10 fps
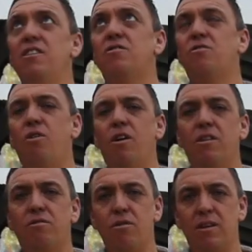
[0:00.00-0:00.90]
is dry
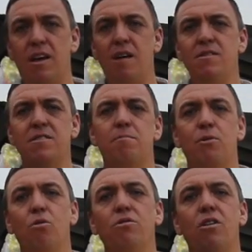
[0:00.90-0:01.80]
through the canvas,
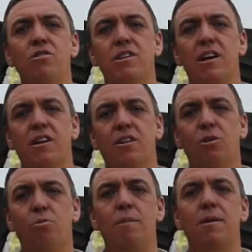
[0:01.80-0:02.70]
but also check
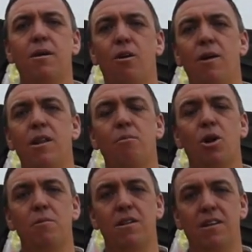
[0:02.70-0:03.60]
the webbing around the
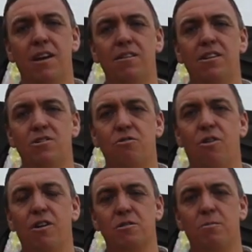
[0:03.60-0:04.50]
bottom of the tent is
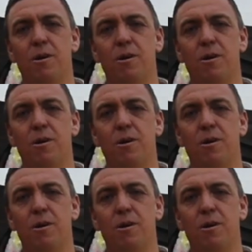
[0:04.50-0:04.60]
dry as